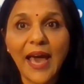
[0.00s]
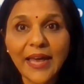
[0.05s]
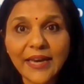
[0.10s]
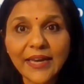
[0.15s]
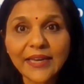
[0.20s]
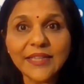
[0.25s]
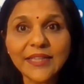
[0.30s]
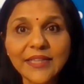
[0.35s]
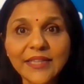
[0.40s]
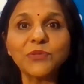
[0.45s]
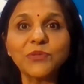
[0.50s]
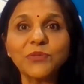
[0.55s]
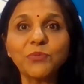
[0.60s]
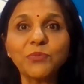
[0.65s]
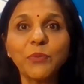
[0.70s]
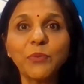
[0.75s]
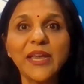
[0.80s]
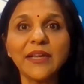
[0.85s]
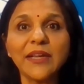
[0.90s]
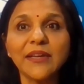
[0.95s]
And
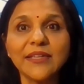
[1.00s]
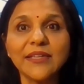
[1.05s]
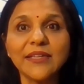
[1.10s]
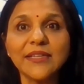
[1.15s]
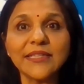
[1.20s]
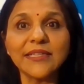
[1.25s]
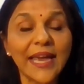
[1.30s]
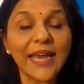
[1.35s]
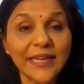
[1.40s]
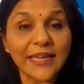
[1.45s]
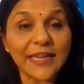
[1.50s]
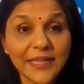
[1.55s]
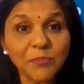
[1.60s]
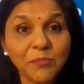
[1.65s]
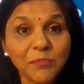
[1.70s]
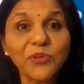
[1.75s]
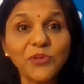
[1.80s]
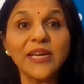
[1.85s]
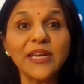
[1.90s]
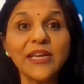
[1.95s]
this weakness
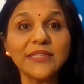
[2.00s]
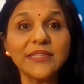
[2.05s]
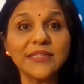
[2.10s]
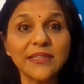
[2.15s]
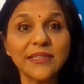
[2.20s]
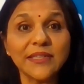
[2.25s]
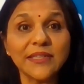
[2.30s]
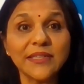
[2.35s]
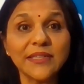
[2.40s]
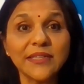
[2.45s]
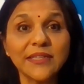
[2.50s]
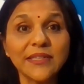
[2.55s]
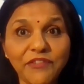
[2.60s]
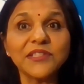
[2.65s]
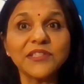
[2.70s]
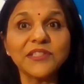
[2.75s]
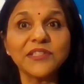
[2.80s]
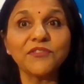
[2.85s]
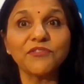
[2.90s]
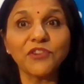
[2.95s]
capitulates in the
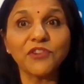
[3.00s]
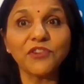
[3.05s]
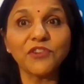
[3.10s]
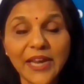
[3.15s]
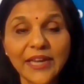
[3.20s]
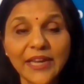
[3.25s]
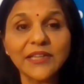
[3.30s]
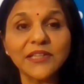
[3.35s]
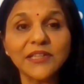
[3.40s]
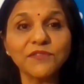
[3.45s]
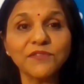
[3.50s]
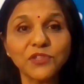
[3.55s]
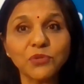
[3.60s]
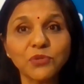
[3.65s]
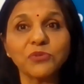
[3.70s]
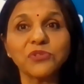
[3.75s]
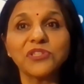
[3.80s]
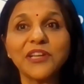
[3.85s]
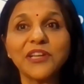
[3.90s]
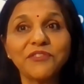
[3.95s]
face of collective
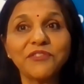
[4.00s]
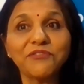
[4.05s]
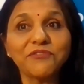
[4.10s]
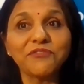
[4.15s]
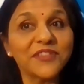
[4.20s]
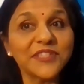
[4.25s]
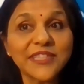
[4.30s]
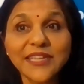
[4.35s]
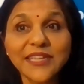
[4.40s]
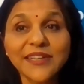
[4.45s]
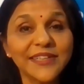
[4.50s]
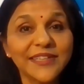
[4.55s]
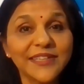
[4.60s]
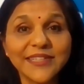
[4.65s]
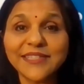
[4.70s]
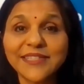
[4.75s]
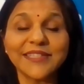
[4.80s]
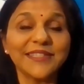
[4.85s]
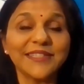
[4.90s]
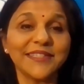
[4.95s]
social and physical
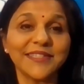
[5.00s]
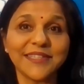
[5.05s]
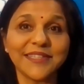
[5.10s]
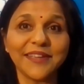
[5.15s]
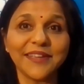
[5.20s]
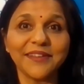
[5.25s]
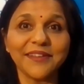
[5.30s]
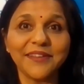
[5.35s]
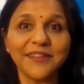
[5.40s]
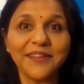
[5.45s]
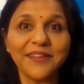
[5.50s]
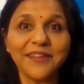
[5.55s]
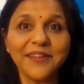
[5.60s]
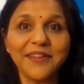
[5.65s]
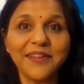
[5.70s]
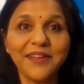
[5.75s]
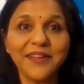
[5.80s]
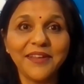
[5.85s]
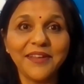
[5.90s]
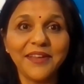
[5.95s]
distancing.
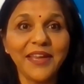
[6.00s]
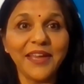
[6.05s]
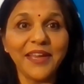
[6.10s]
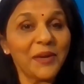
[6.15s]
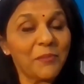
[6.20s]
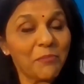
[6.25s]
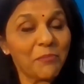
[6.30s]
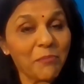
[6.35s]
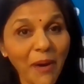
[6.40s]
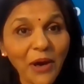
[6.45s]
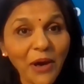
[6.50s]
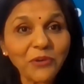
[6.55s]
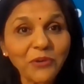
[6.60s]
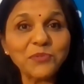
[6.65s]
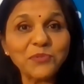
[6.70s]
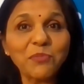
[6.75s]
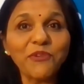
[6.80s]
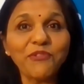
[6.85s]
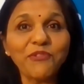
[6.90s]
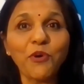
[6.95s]
It
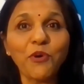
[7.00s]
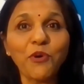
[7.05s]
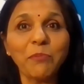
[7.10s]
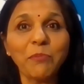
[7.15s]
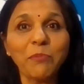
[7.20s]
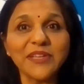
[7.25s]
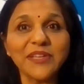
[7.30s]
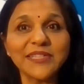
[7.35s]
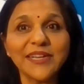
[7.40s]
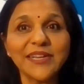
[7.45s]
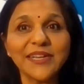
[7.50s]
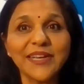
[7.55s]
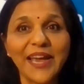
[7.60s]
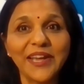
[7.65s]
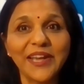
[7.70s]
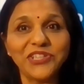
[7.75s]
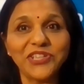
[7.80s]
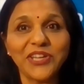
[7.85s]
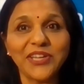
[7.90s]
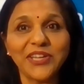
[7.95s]
bows before personal
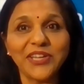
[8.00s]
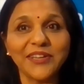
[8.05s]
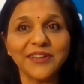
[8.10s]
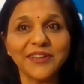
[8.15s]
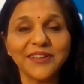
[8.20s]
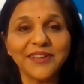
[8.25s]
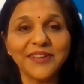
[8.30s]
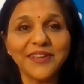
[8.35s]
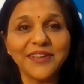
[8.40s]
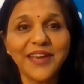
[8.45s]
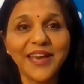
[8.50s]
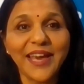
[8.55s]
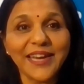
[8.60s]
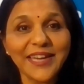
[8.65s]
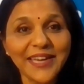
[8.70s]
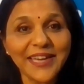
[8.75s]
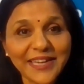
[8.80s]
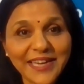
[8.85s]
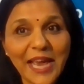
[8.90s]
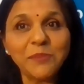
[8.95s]
hygiene,
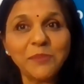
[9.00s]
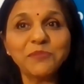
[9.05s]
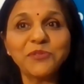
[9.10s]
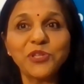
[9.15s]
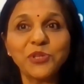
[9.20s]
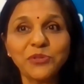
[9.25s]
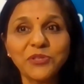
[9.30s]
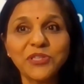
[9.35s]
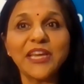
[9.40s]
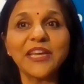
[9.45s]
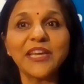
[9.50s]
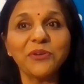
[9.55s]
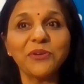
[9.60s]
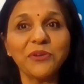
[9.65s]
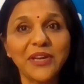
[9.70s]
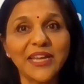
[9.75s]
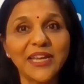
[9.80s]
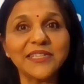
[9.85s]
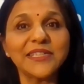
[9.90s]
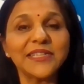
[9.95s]
and it helps you take
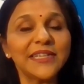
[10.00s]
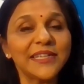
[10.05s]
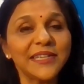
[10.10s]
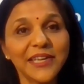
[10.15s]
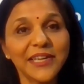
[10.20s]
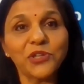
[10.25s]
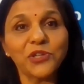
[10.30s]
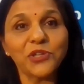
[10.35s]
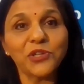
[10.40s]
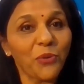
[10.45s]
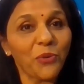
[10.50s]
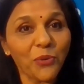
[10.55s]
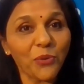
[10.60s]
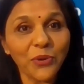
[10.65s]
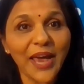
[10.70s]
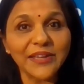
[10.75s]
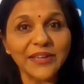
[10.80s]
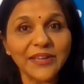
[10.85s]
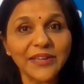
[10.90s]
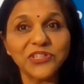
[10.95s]
your destiny in your
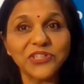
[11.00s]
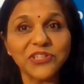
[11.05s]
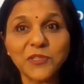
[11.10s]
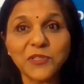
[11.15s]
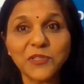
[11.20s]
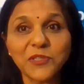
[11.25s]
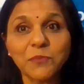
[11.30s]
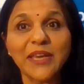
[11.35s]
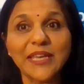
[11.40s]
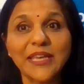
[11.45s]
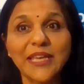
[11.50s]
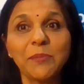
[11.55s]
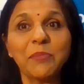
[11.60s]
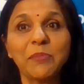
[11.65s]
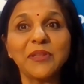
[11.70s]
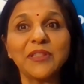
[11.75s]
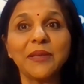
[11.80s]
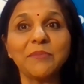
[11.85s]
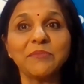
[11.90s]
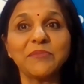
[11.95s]
own hands just by
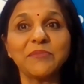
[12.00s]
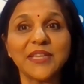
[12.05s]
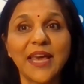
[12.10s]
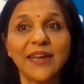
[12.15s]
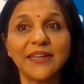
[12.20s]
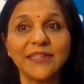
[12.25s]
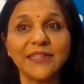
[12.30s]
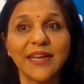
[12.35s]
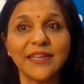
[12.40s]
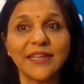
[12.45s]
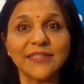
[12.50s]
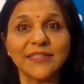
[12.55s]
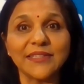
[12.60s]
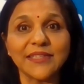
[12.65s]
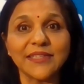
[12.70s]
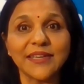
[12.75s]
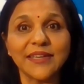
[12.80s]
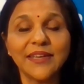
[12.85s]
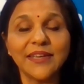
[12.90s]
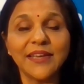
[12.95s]
keeping them
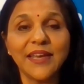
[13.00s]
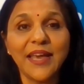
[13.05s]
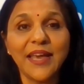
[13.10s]
sanitized.